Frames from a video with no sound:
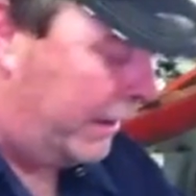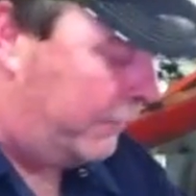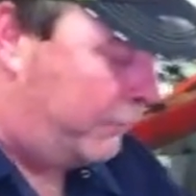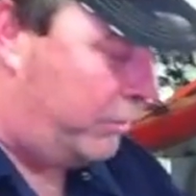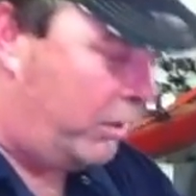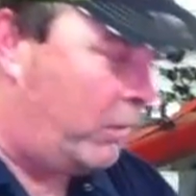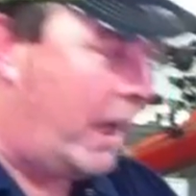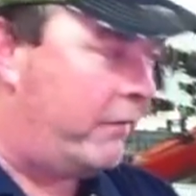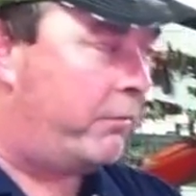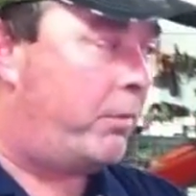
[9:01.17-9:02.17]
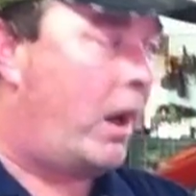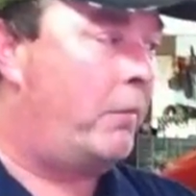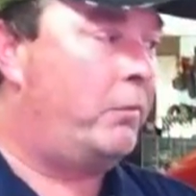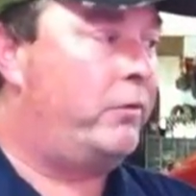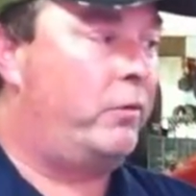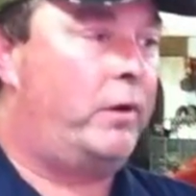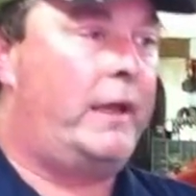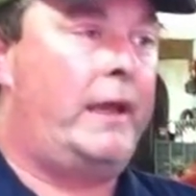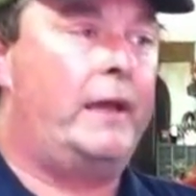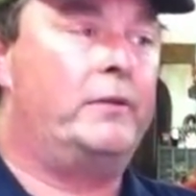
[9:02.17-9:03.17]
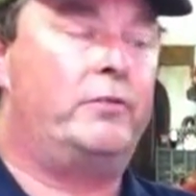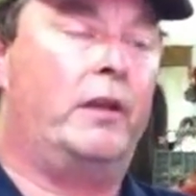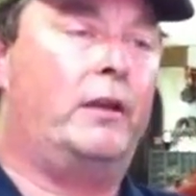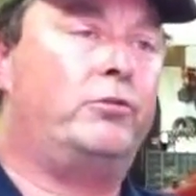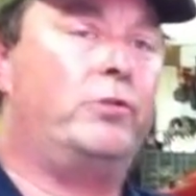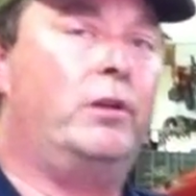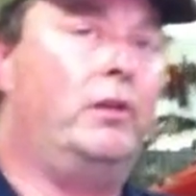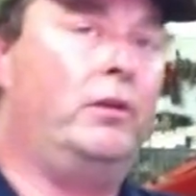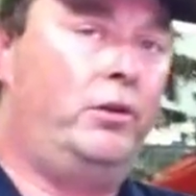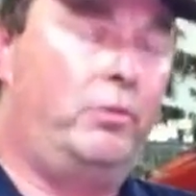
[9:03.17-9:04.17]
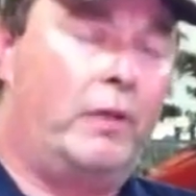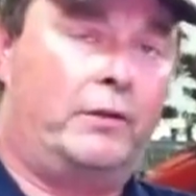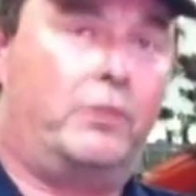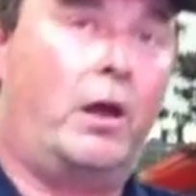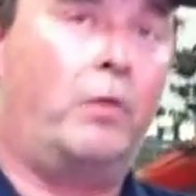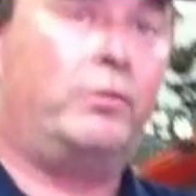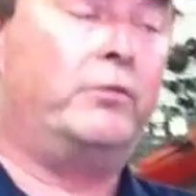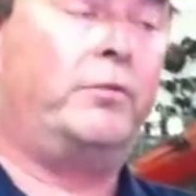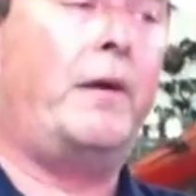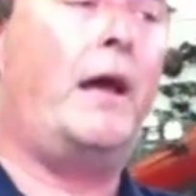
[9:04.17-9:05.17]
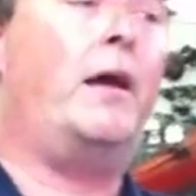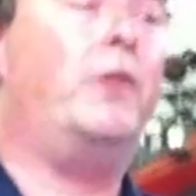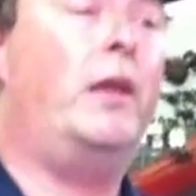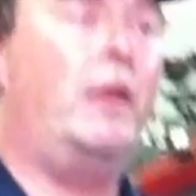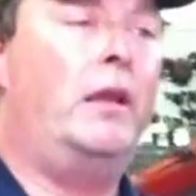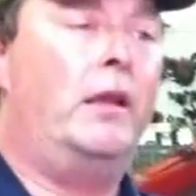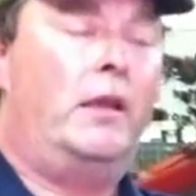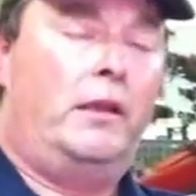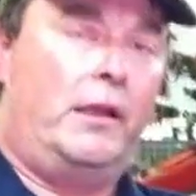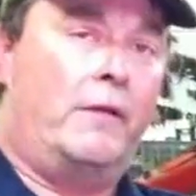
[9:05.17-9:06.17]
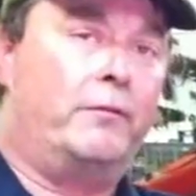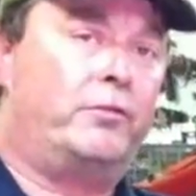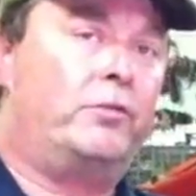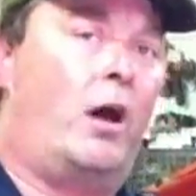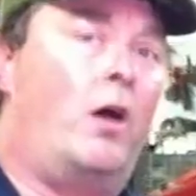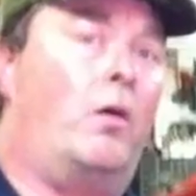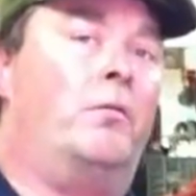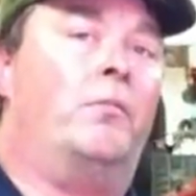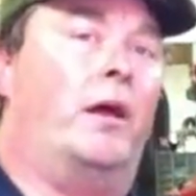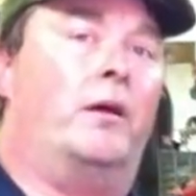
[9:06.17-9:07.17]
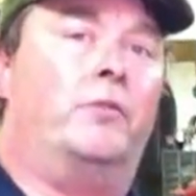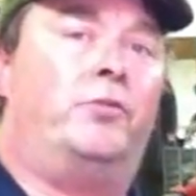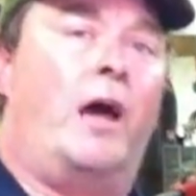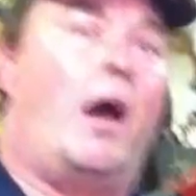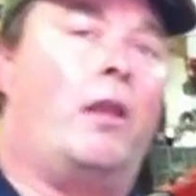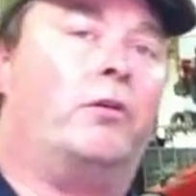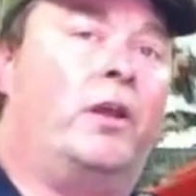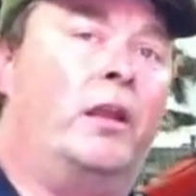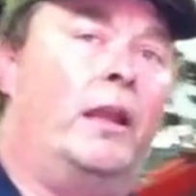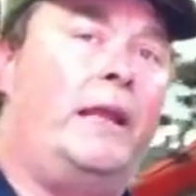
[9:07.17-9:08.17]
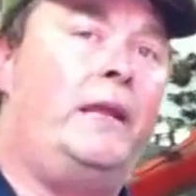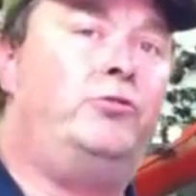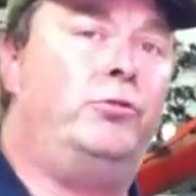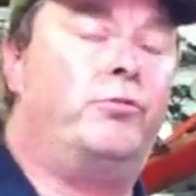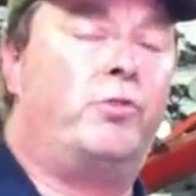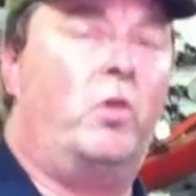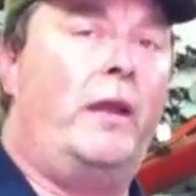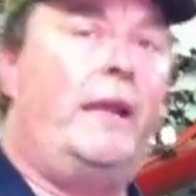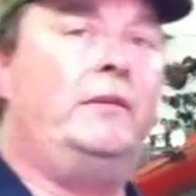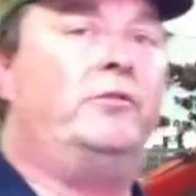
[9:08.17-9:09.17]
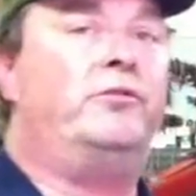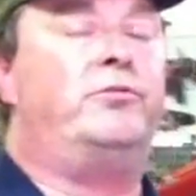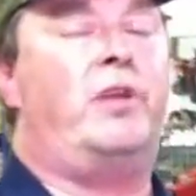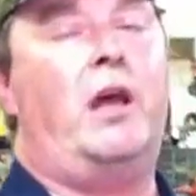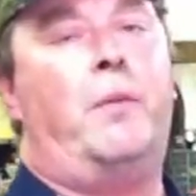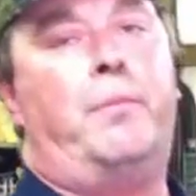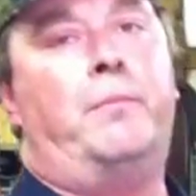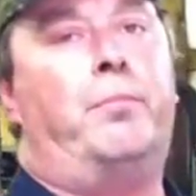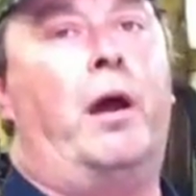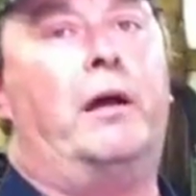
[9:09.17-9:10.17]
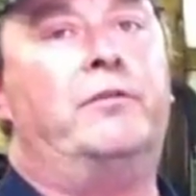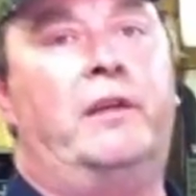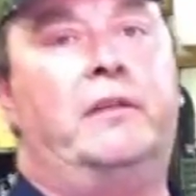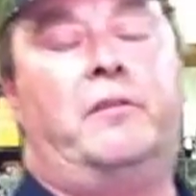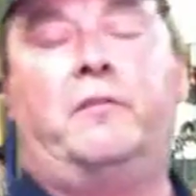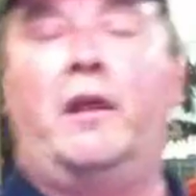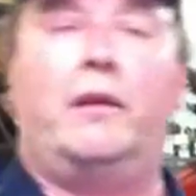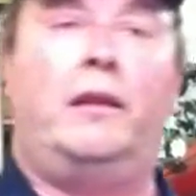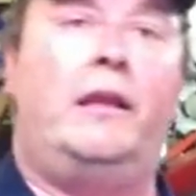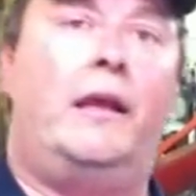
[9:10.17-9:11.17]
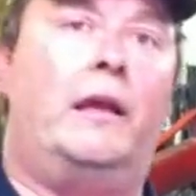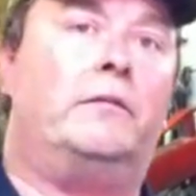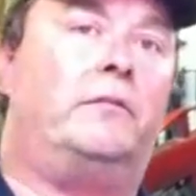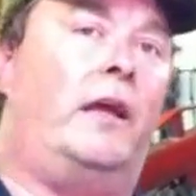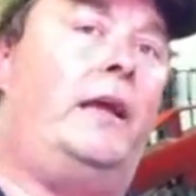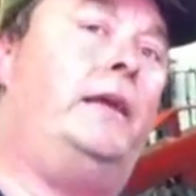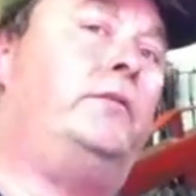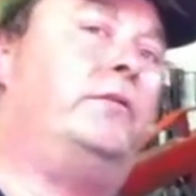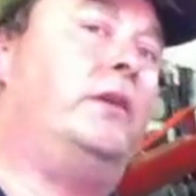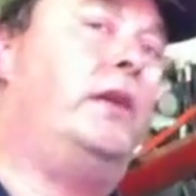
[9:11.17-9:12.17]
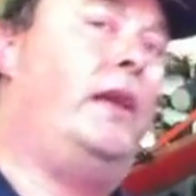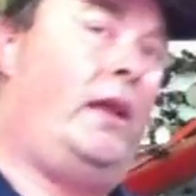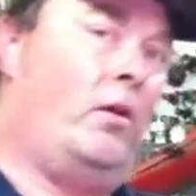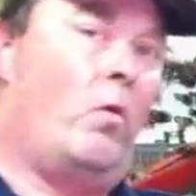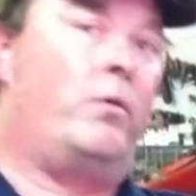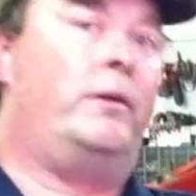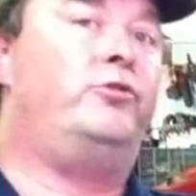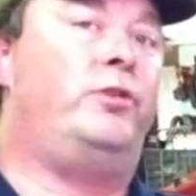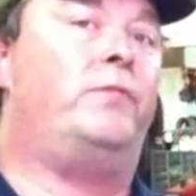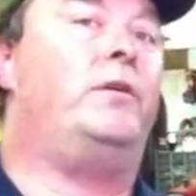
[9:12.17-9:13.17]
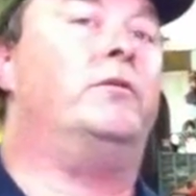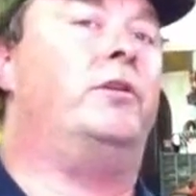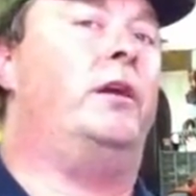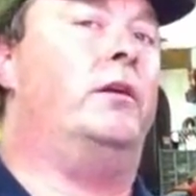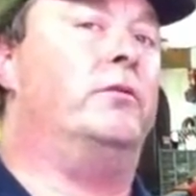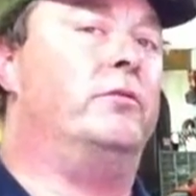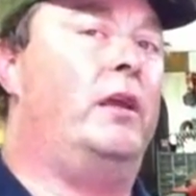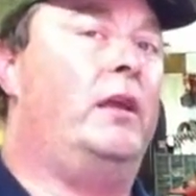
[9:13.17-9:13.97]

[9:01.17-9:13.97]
If you do have a problem with your ES electric you'd like to talk to us about, give us a call. Tyler can lead you through each step and process that the ES takes in order to shift its gears.